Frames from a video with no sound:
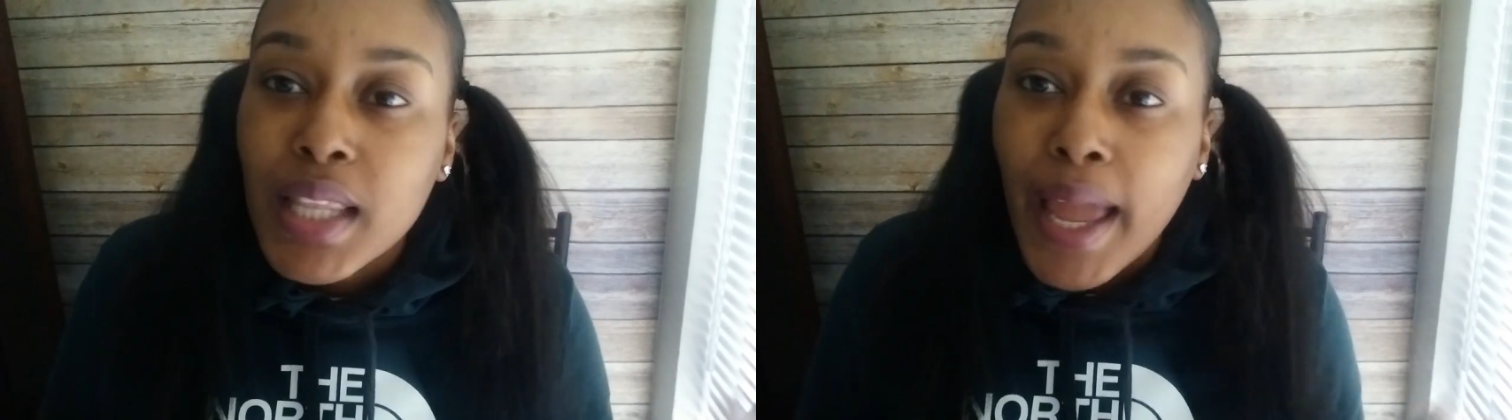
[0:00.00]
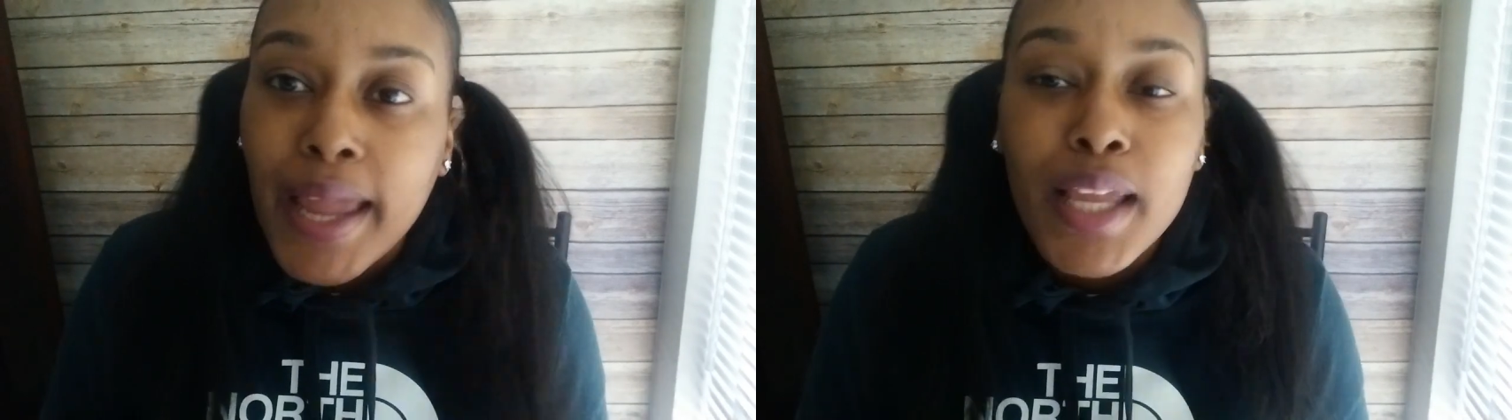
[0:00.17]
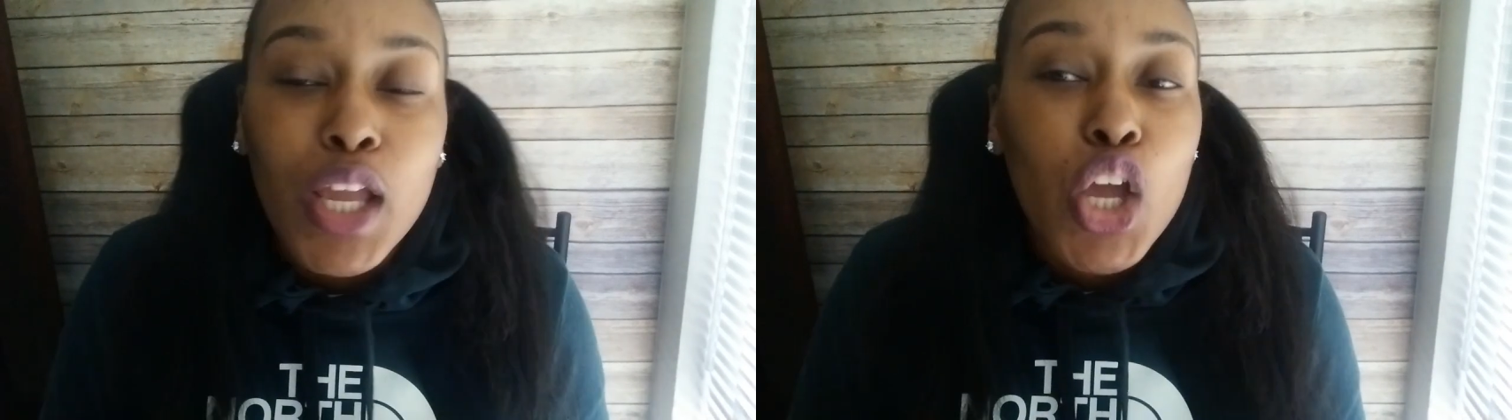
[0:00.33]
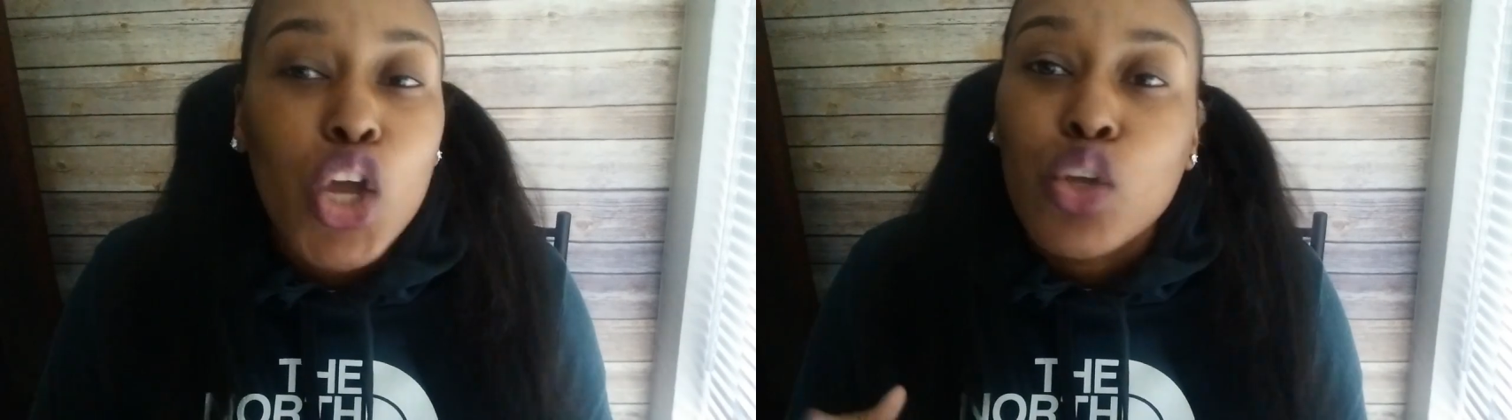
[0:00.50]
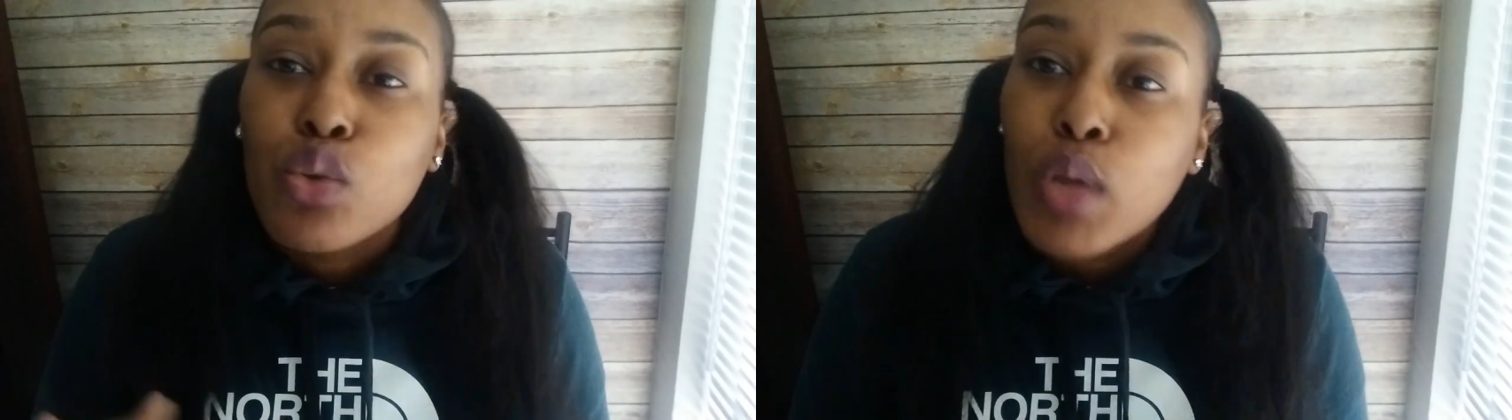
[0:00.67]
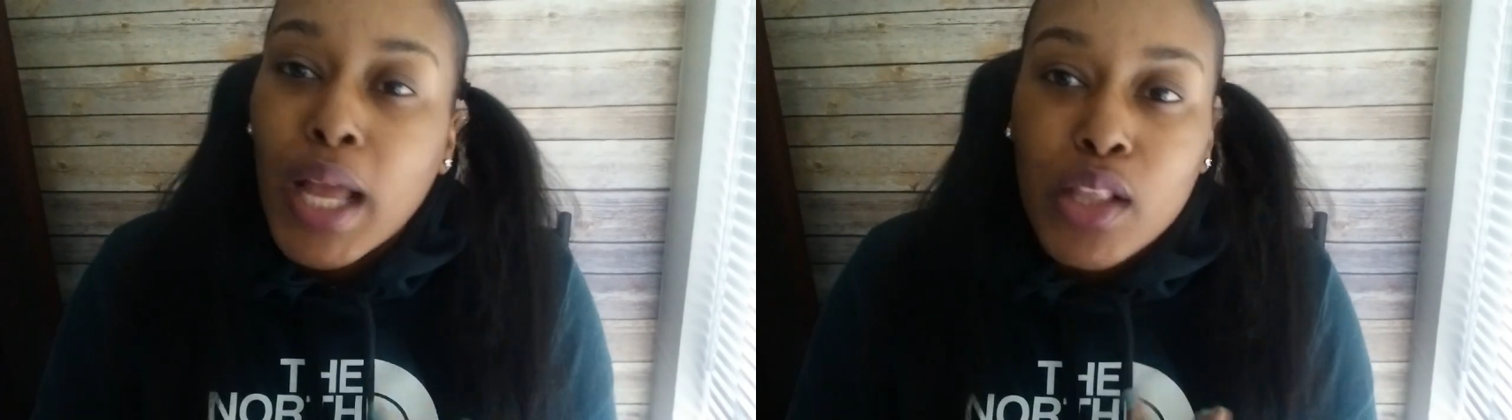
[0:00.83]
Like,
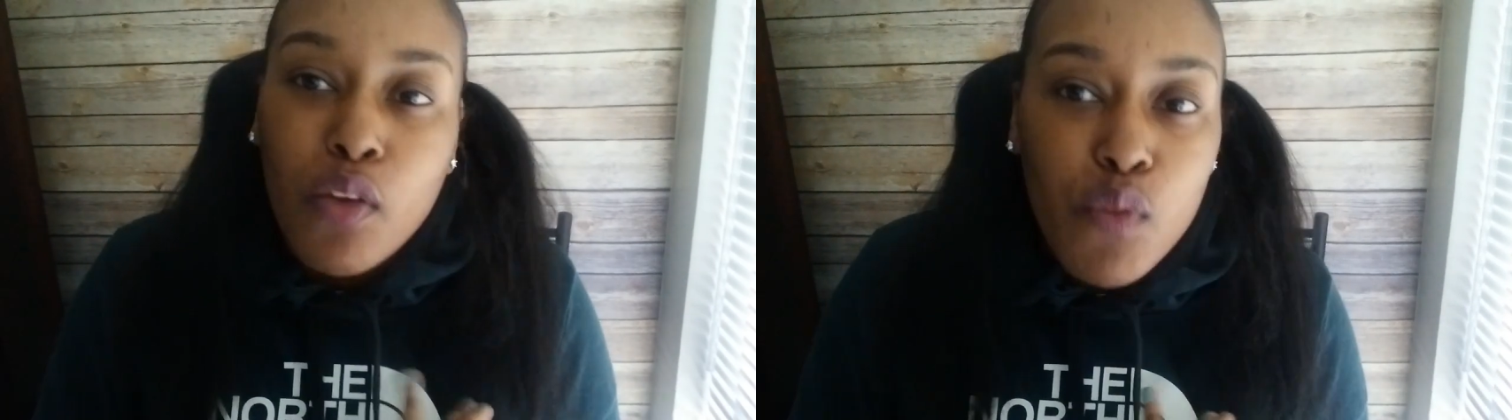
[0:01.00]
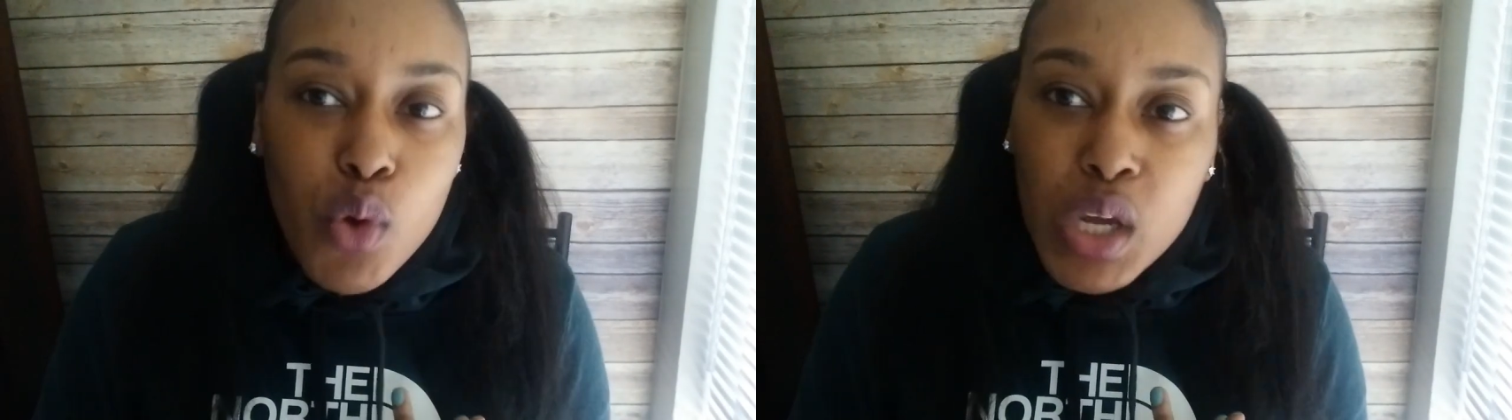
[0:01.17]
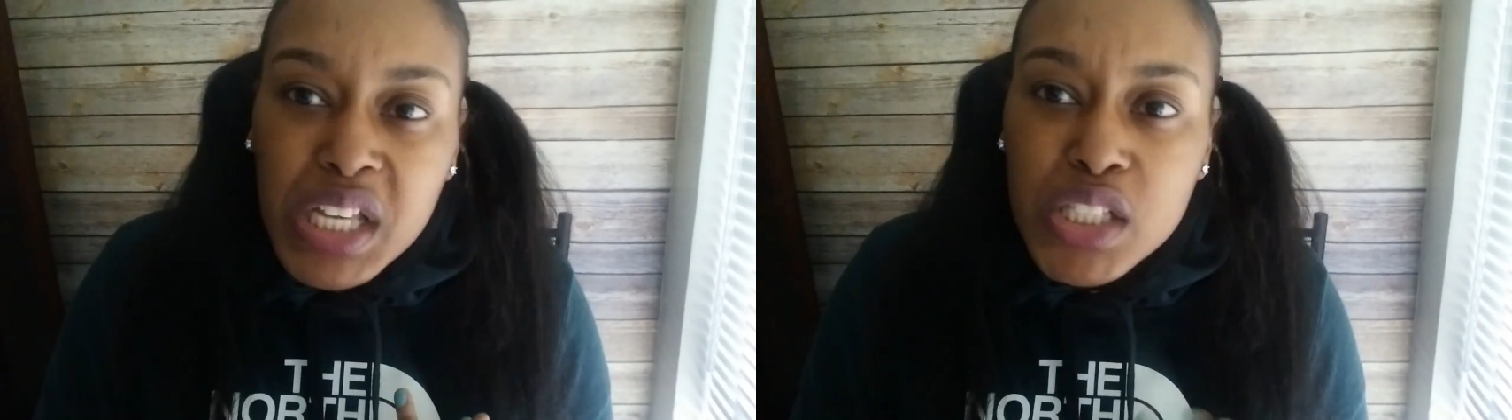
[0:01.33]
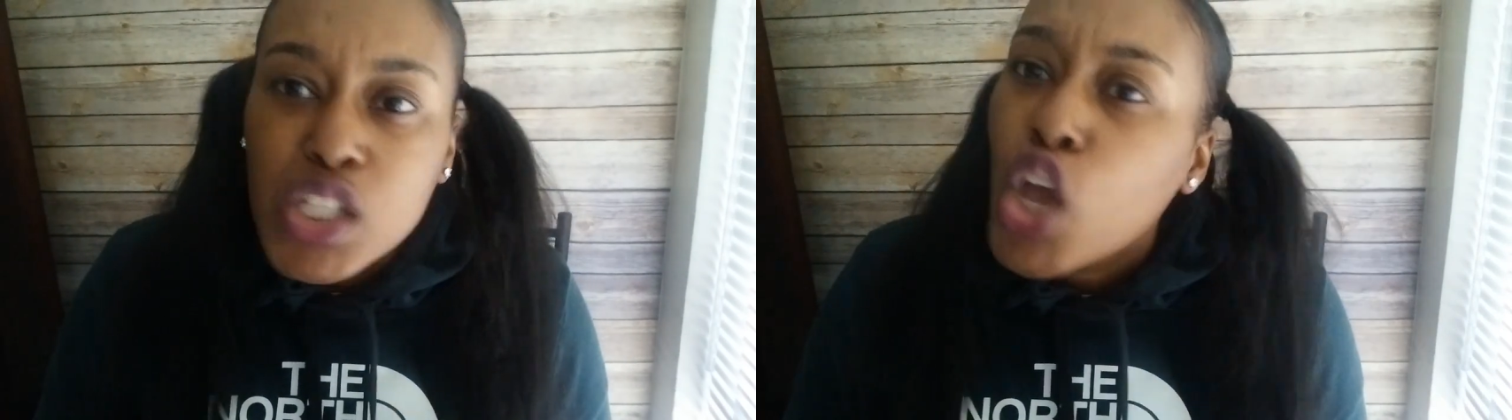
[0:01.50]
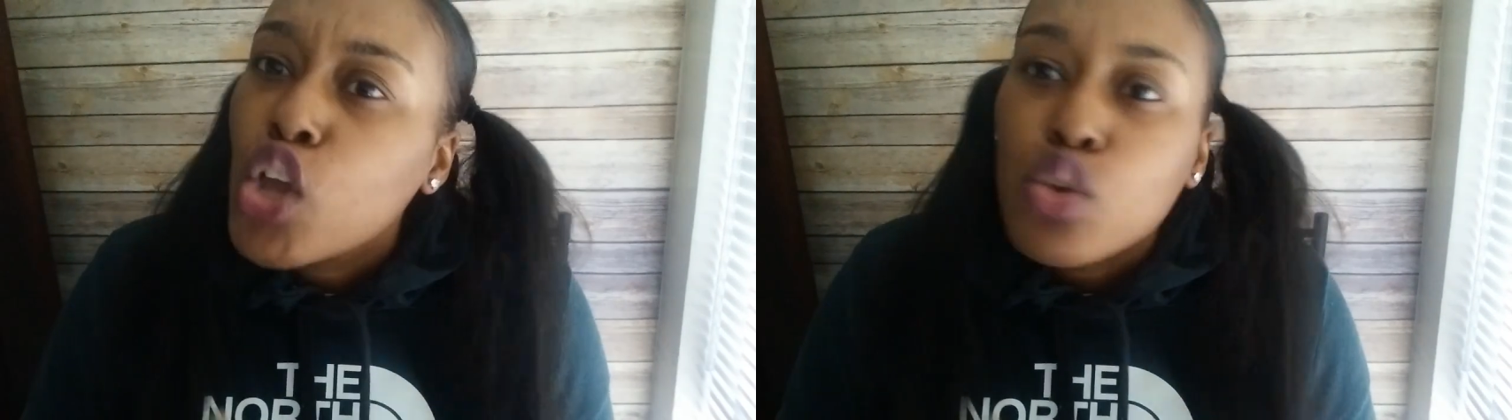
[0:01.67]
you got the voice,